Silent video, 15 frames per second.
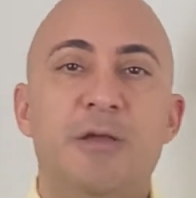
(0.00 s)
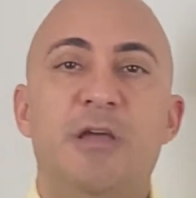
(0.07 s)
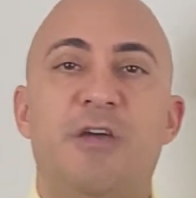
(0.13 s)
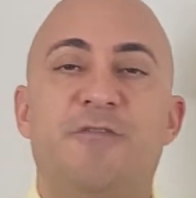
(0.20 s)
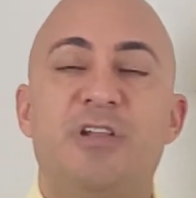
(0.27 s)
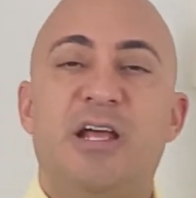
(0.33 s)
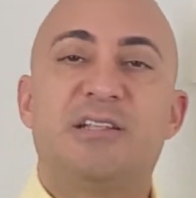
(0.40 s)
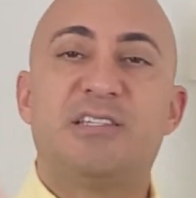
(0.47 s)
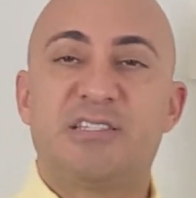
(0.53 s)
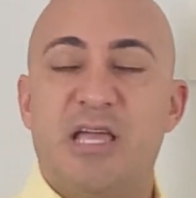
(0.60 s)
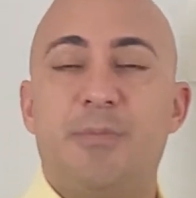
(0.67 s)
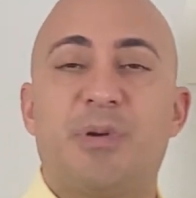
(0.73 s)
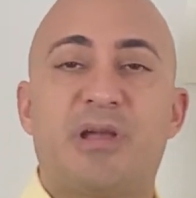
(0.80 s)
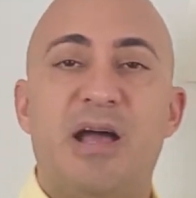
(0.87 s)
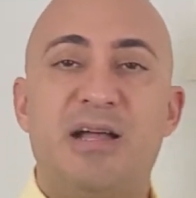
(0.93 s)
If you like this
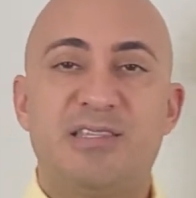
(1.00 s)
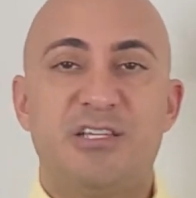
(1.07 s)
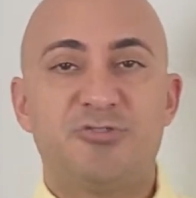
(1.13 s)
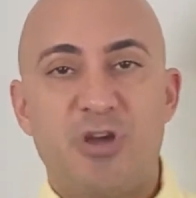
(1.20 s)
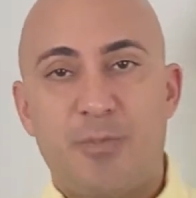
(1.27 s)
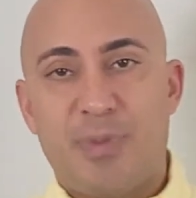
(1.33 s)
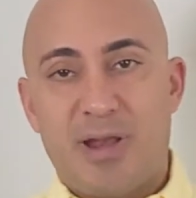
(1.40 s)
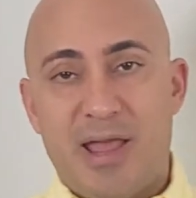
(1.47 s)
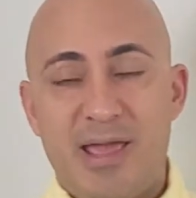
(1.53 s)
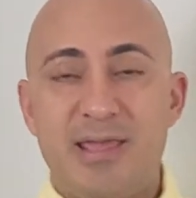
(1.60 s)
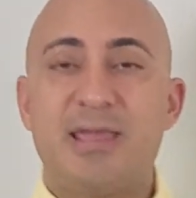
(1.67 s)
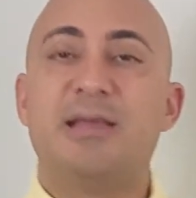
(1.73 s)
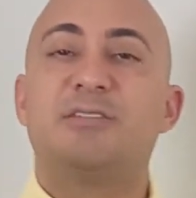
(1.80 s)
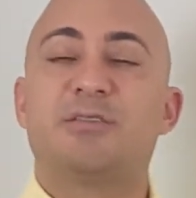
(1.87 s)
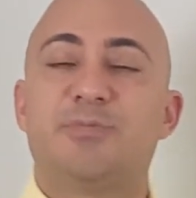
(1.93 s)
type of content, drop a
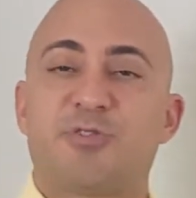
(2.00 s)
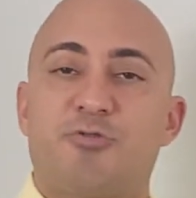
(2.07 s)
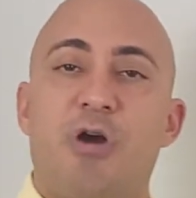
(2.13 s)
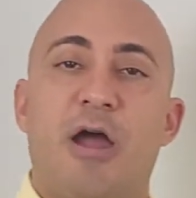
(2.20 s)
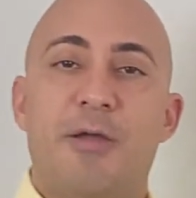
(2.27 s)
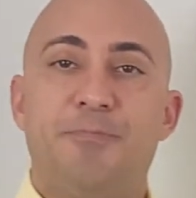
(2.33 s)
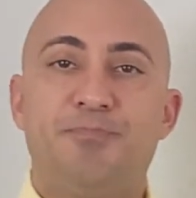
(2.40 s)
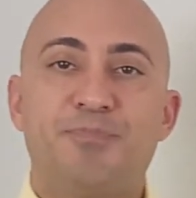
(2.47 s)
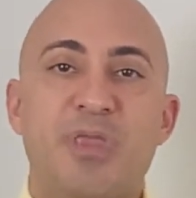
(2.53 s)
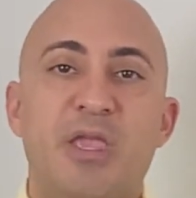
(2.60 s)
like and subscribe.